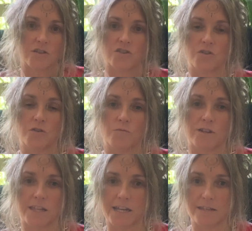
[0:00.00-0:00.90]
to
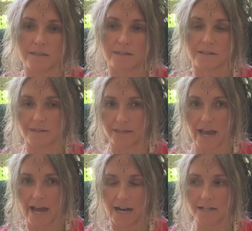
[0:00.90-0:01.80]
release
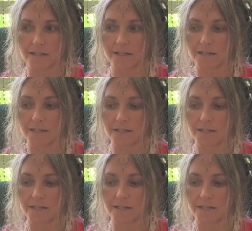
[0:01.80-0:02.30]
doubt,